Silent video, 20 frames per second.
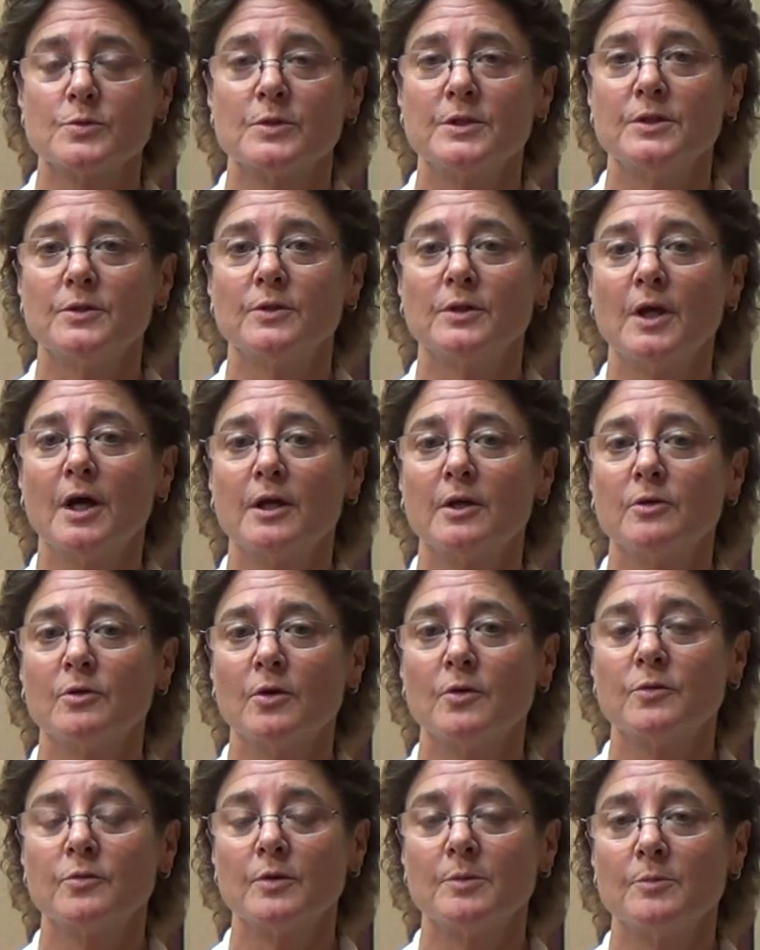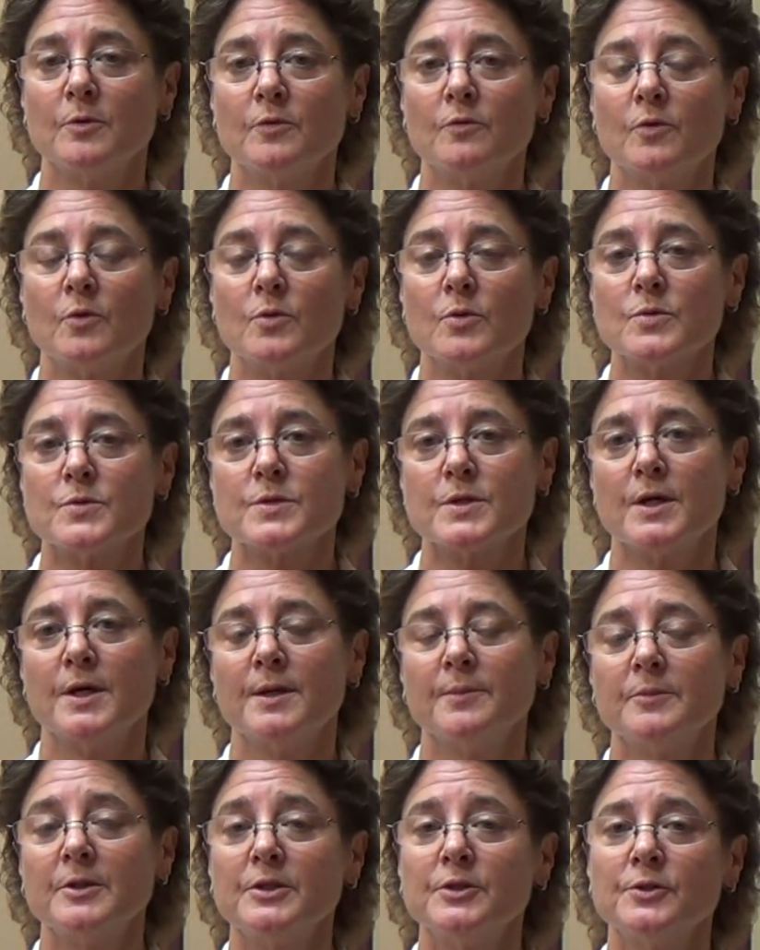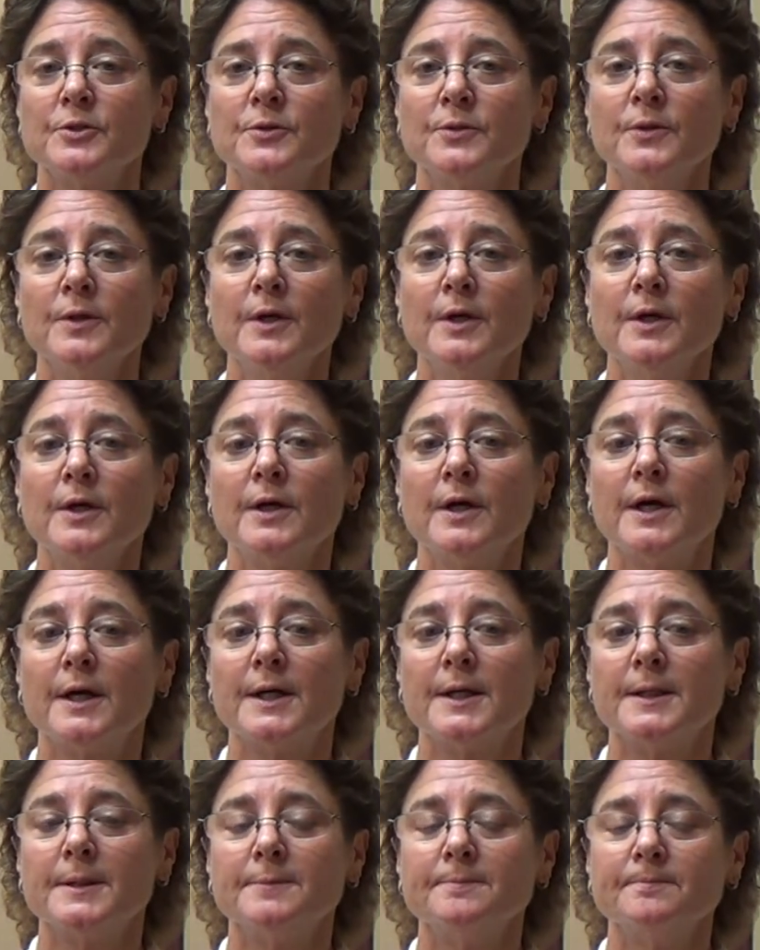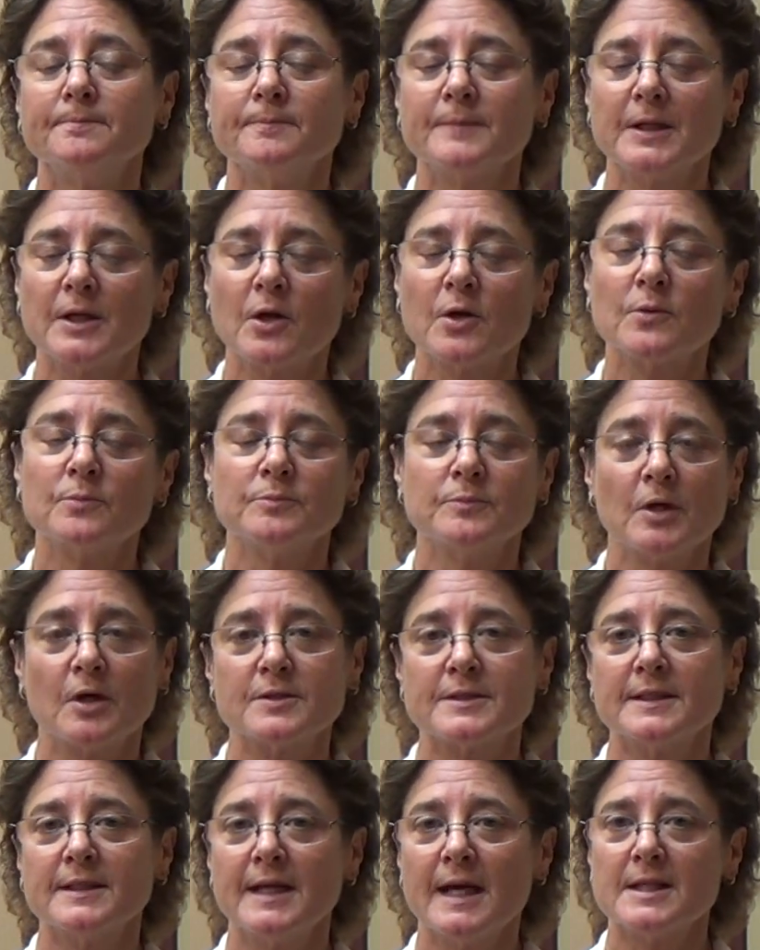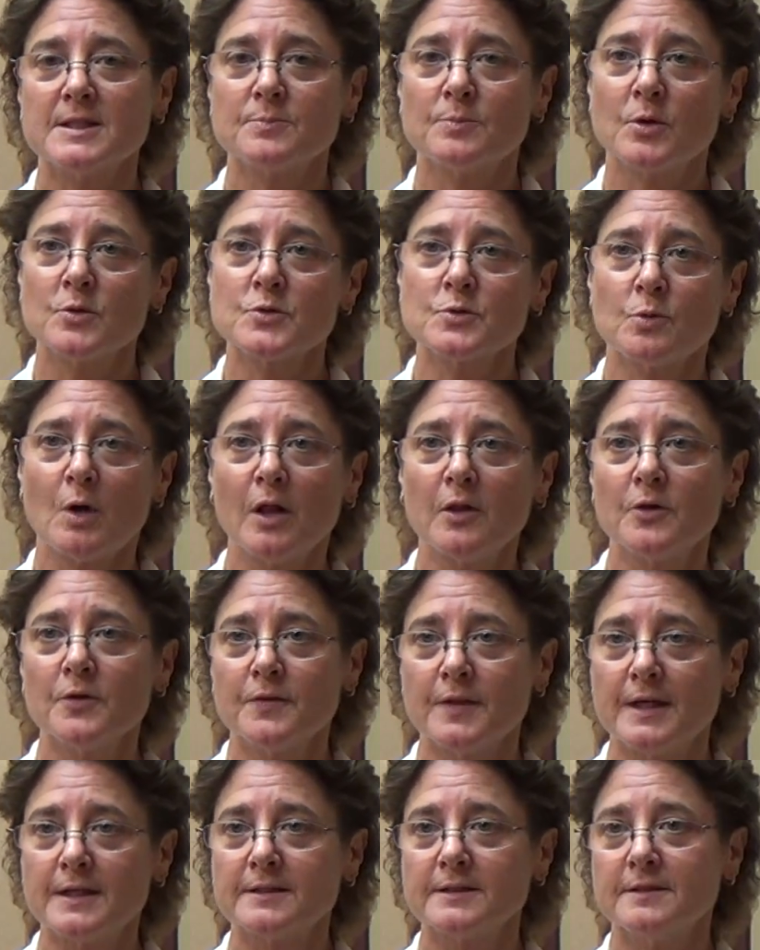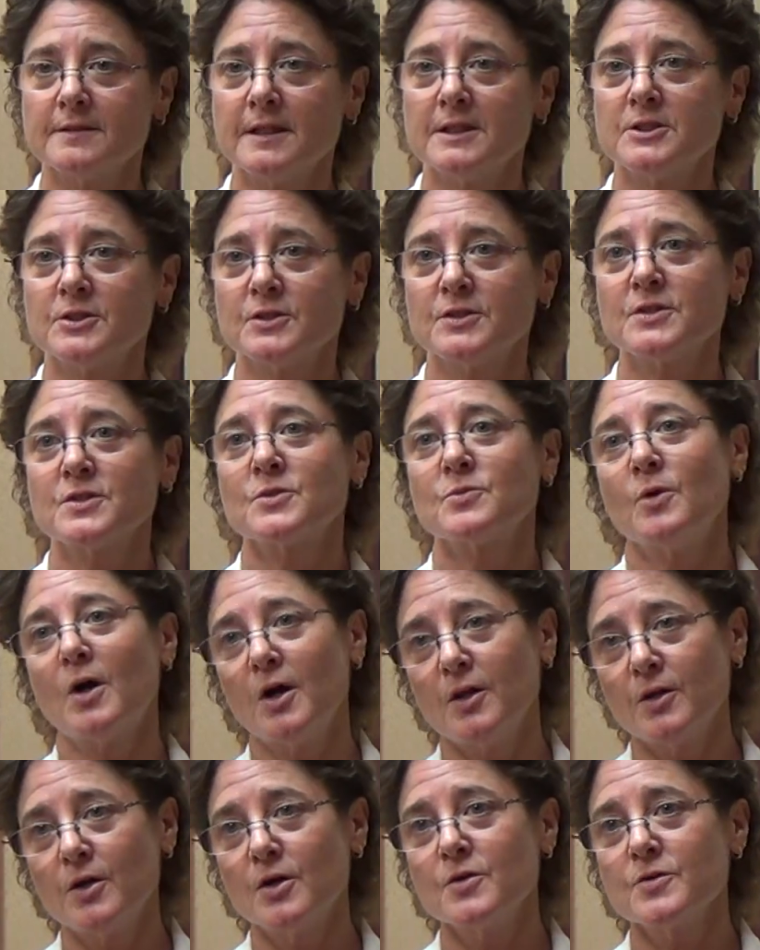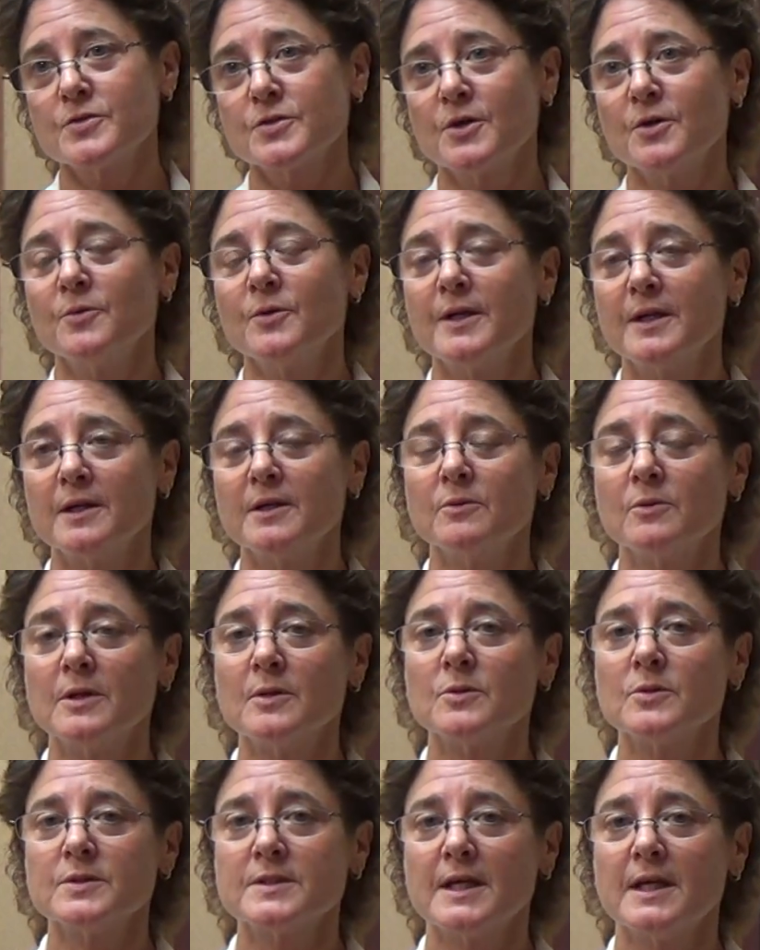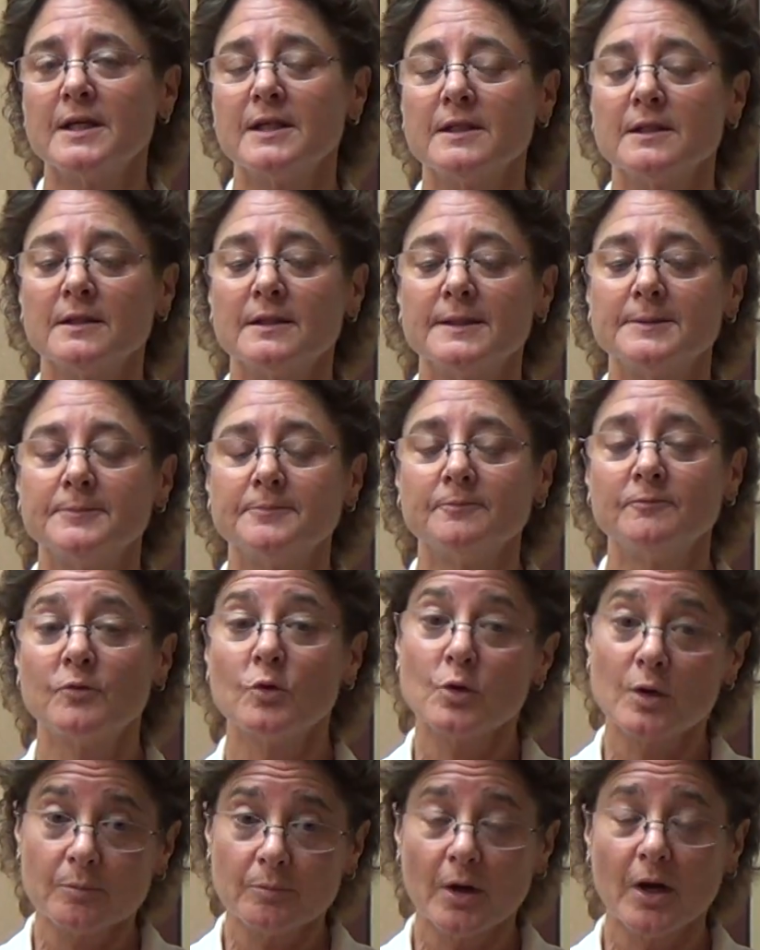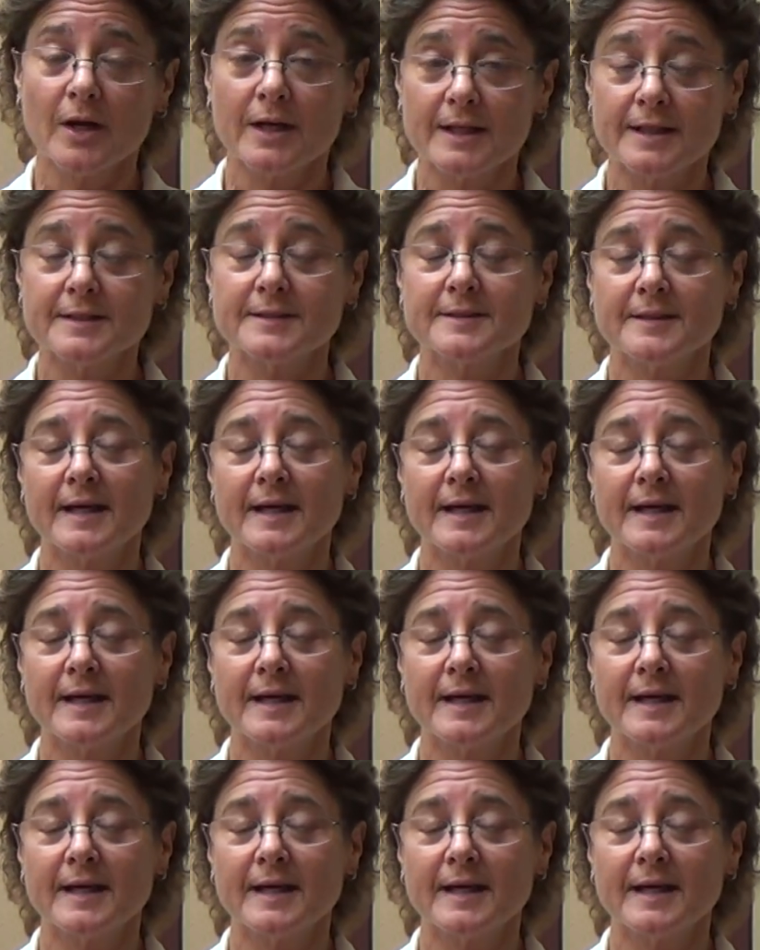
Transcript: We do a lot of growth removals. We do, I know dogs and cats both swallow things that they shouldn't swallow, so we will take foreign bodies.